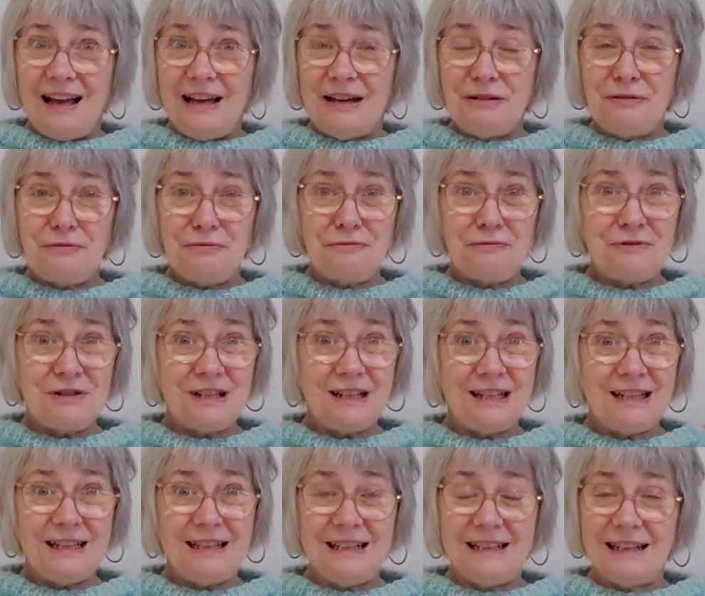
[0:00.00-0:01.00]
I
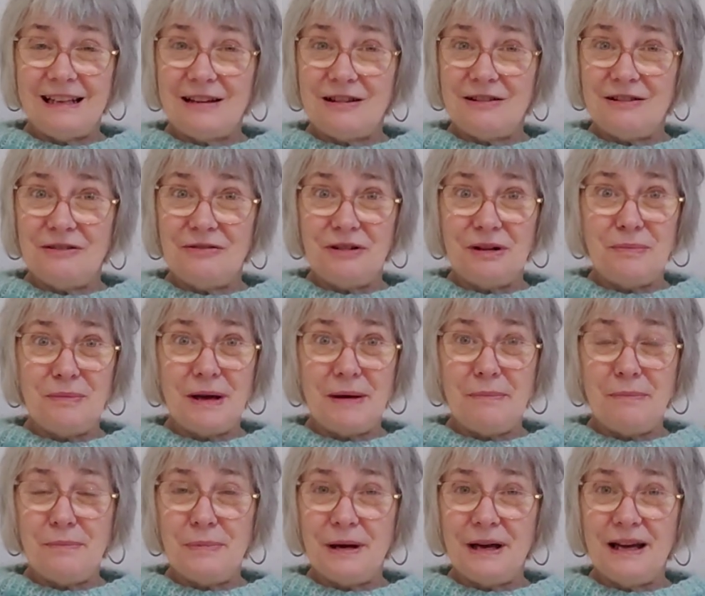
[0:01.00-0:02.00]
really can't
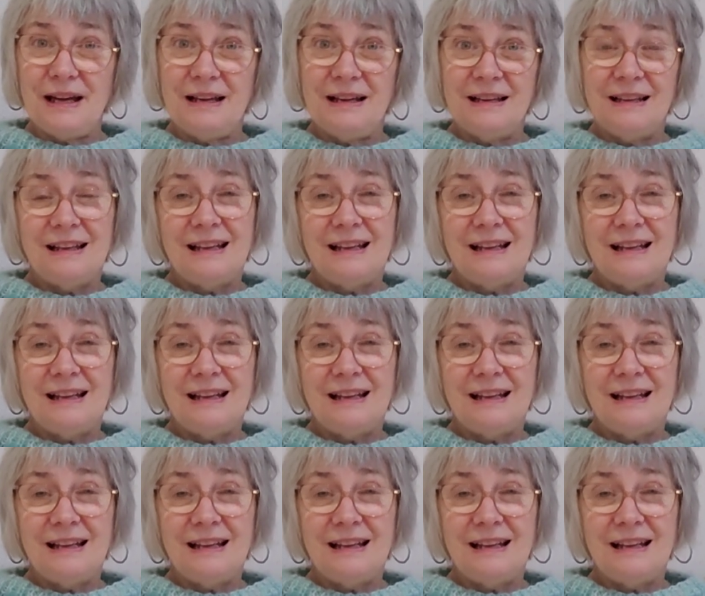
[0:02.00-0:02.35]
remember,